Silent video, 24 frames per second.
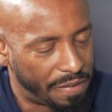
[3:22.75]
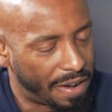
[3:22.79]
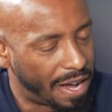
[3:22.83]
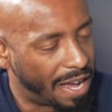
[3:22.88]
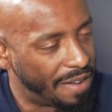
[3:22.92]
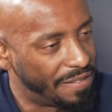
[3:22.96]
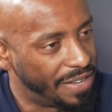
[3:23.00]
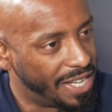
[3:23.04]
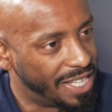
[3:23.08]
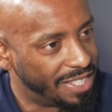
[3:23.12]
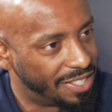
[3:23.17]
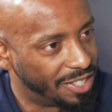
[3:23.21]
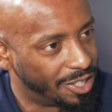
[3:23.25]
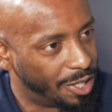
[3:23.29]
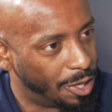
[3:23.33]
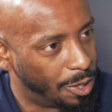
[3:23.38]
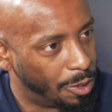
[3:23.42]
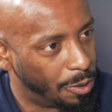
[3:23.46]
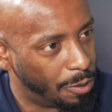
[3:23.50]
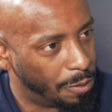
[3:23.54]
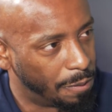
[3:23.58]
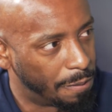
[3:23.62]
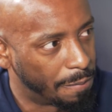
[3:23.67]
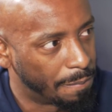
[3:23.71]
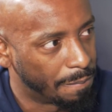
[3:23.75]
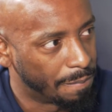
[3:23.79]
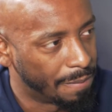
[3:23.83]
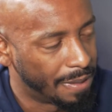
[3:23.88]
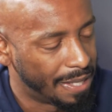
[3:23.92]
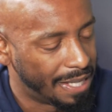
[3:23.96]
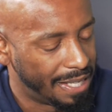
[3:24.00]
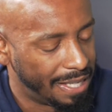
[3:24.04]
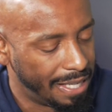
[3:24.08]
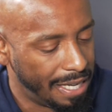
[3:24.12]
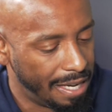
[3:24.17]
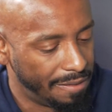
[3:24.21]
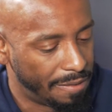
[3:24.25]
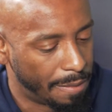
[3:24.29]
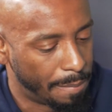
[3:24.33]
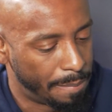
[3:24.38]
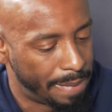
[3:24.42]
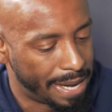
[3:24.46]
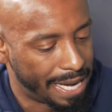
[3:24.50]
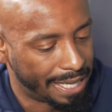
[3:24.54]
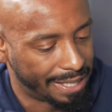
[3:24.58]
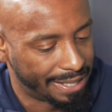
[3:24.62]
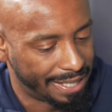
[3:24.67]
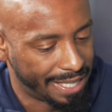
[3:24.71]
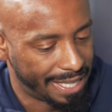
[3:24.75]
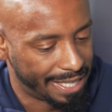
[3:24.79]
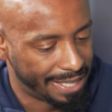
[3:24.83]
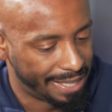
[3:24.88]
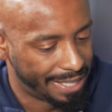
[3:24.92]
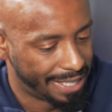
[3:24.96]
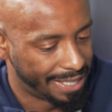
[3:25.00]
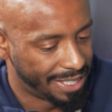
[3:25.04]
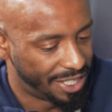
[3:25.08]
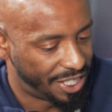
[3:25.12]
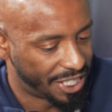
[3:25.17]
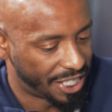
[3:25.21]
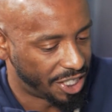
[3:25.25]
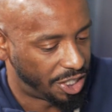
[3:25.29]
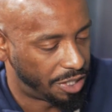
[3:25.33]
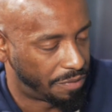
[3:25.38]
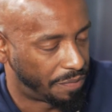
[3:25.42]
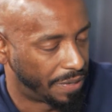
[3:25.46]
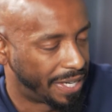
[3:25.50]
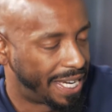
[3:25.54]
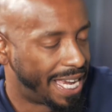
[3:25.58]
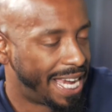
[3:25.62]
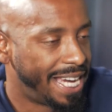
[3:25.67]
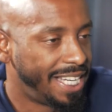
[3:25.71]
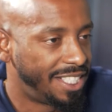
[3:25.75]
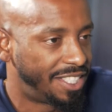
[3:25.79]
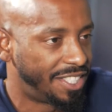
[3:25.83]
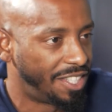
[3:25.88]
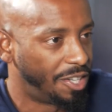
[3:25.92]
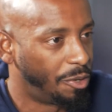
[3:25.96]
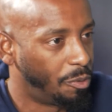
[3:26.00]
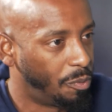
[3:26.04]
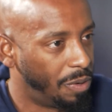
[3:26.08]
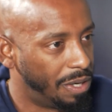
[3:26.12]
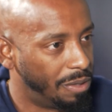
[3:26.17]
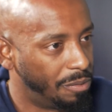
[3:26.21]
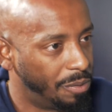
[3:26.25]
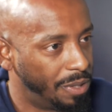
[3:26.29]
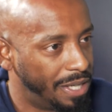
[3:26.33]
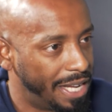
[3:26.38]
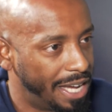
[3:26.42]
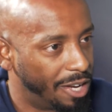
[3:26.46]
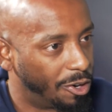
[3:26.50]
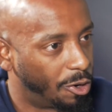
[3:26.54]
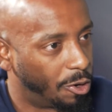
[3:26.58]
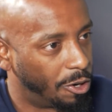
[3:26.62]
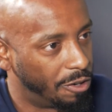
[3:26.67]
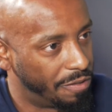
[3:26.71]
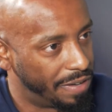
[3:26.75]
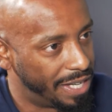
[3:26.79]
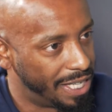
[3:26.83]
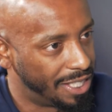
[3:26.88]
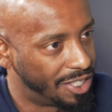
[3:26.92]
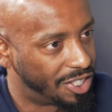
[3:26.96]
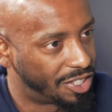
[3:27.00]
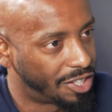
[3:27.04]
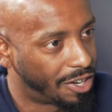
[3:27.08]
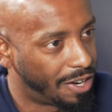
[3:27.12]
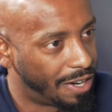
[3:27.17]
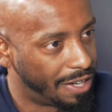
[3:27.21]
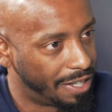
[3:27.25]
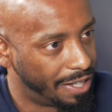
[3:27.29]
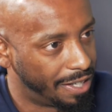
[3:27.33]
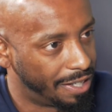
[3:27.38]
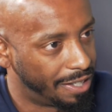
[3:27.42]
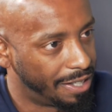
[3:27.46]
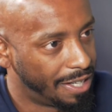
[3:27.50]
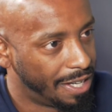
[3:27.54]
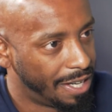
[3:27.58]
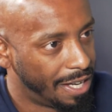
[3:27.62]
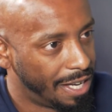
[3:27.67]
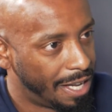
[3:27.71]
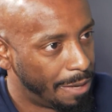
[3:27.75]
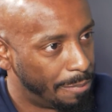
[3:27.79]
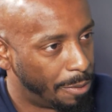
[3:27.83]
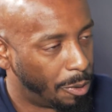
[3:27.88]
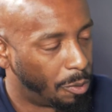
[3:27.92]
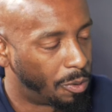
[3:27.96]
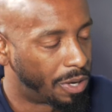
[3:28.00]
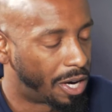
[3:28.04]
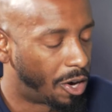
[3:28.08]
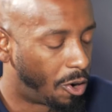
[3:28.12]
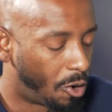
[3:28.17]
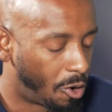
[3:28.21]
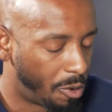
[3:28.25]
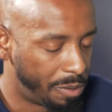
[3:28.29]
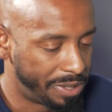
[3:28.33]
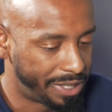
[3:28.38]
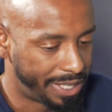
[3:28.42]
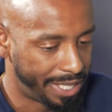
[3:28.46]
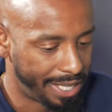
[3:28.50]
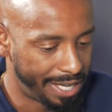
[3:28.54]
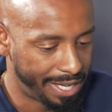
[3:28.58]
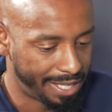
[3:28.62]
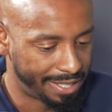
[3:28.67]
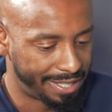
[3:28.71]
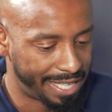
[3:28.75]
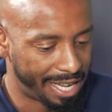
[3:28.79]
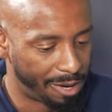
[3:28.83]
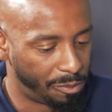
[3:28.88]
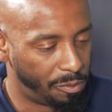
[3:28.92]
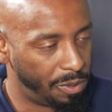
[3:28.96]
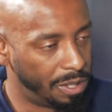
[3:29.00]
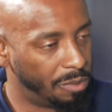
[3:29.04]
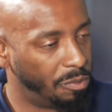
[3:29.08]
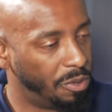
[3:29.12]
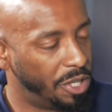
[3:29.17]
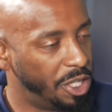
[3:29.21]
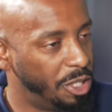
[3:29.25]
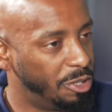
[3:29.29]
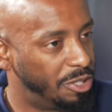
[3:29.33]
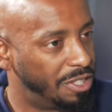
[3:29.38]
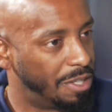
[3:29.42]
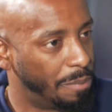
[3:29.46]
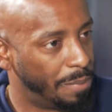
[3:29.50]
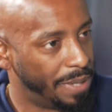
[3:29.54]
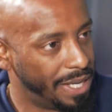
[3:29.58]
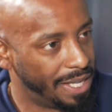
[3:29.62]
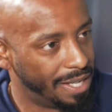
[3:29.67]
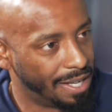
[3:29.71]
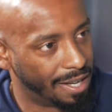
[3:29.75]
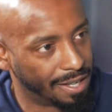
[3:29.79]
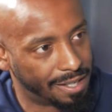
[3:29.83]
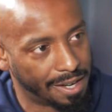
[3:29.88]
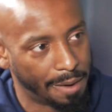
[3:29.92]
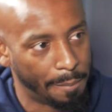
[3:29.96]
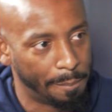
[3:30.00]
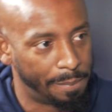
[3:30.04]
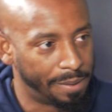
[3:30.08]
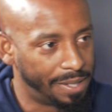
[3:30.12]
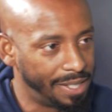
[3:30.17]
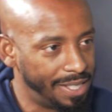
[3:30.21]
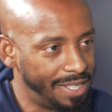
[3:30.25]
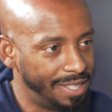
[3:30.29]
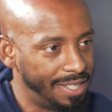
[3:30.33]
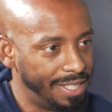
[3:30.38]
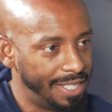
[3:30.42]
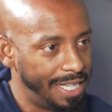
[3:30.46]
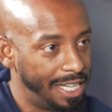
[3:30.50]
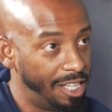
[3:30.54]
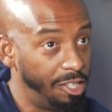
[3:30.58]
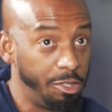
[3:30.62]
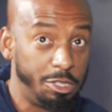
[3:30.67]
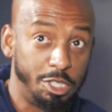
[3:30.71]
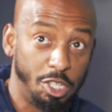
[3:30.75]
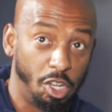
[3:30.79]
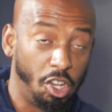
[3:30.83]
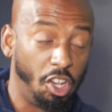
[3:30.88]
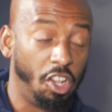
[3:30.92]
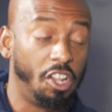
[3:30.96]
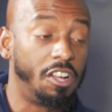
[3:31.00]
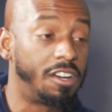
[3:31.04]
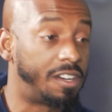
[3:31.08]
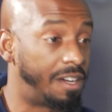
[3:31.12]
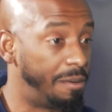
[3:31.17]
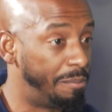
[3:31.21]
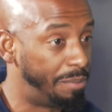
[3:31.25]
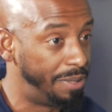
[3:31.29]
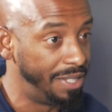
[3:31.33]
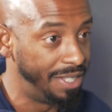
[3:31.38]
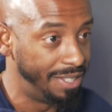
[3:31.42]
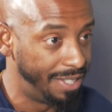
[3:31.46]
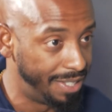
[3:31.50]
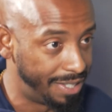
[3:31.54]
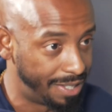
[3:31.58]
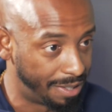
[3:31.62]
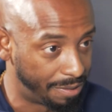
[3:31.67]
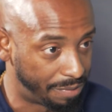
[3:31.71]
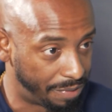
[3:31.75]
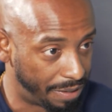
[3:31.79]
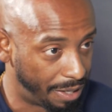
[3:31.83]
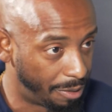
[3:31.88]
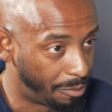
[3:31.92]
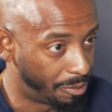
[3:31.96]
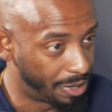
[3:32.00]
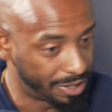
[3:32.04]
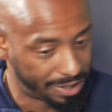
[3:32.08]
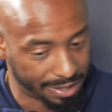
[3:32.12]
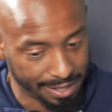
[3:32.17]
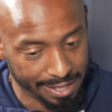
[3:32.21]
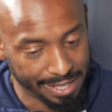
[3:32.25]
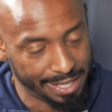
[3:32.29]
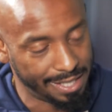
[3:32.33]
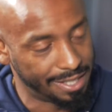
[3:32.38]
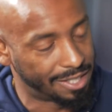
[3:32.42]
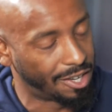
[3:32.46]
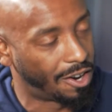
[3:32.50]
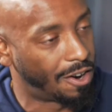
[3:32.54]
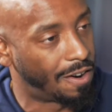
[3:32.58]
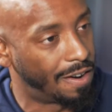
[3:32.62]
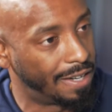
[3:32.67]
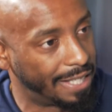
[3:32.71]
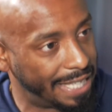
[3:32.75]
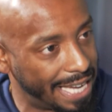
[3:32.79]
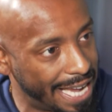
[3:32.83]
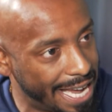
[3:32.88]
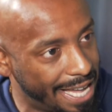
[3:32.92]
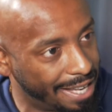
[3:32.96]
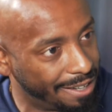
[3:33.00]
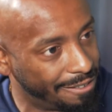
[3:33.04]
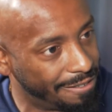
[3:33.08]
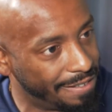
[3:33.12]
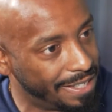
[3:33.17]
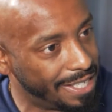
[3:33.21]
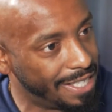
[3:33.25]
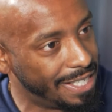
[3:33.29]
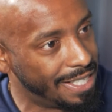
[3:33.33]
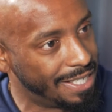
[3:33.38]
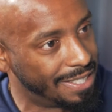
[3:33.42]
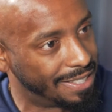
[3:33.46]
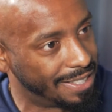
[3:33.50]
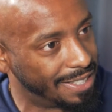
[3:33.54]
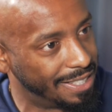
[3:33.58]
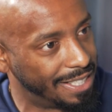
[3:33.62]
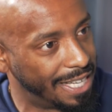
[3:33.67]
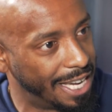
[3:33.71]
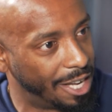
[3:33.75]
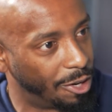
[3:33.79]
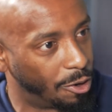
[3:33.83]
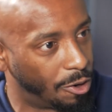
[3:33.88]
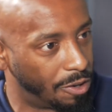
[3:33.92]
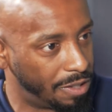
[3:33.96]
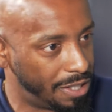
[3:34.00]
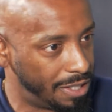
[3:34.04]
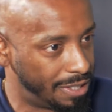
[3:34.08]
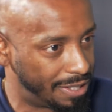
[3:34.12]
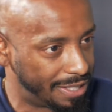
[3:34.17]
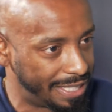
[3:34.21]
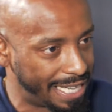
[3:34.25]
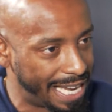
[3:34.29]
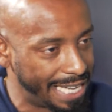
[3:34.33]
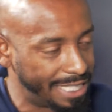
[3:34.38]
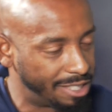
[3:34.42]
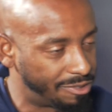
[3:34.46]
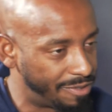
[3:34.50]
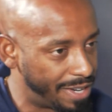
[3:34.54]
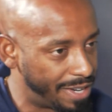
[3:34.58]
5 years ago, even back then, the gentrification of Wynwood had already started. But what I always hear is that Wynwood used to be it used to look completely different. It wasn't these art galleries and all these nice